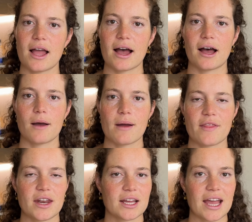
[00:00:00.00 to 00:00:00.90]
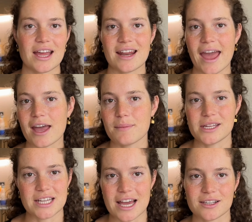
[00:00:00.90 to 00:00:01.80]
And then again, A/B
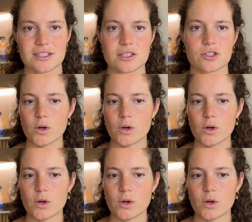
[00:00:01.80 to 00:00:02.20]
tests.